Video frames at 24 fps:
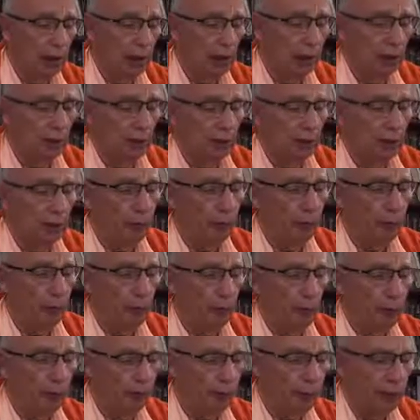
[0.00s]
he
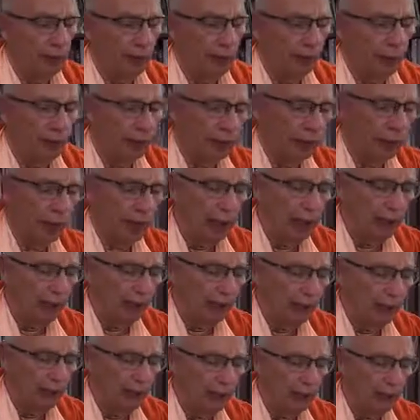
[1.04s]

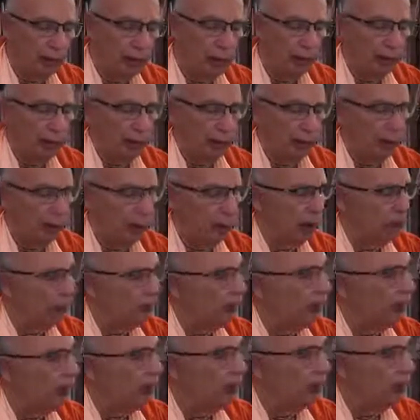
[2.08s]
forgave Devananda
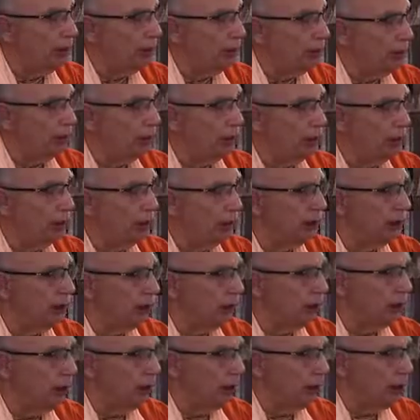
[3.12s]
Pandit. That's
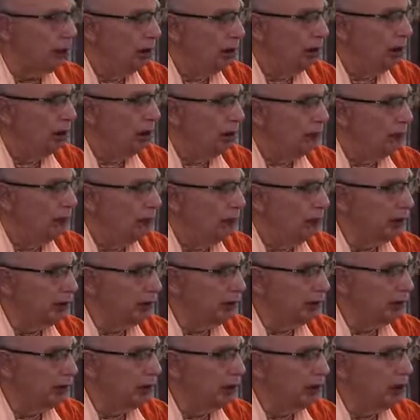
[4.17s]

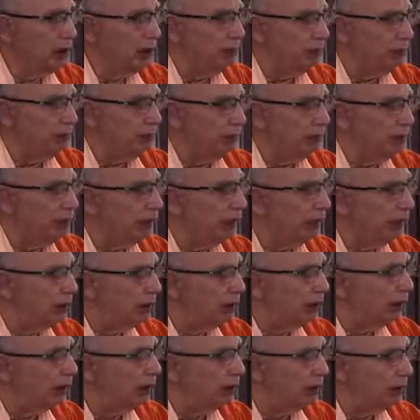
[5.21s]
somewhat near
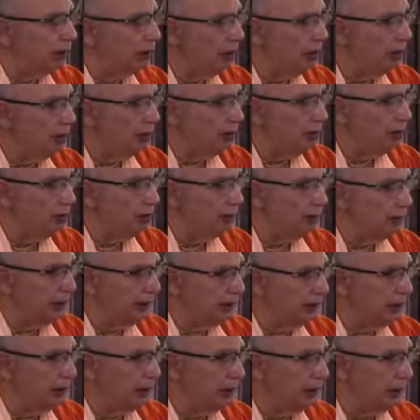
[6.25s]
to where the Sri
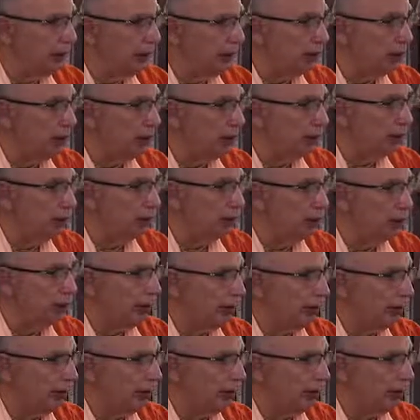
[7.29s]
Chaitanya Saraswat
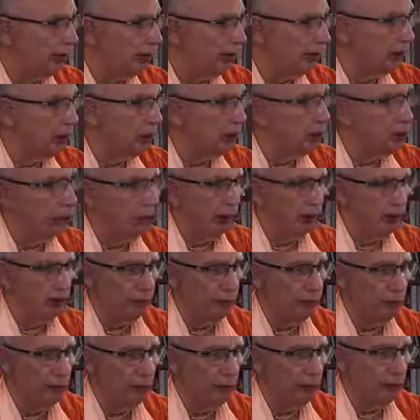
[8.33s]
Mat is, where he
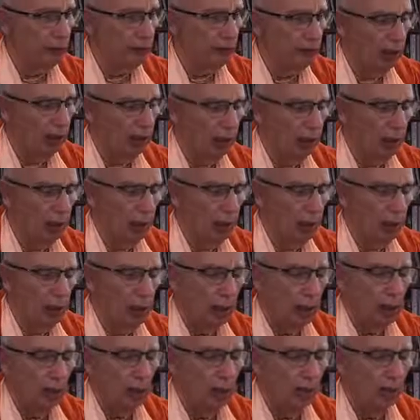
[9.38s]
forgave
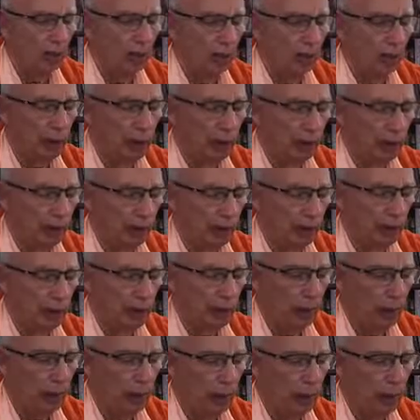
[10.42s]
Devananda
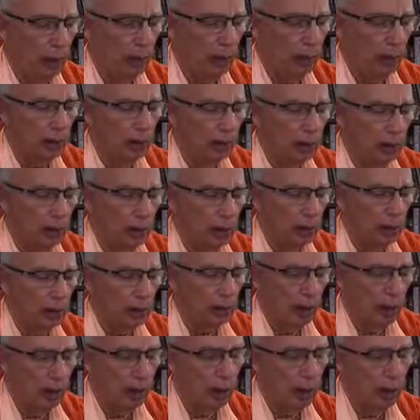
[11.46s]
Pandit.
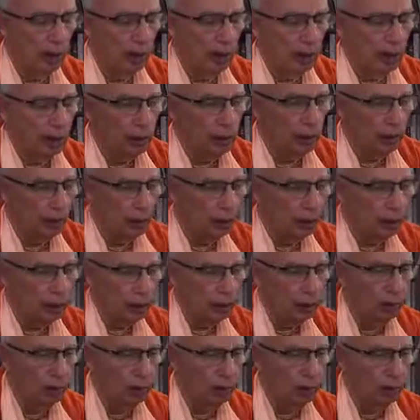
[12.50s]
He also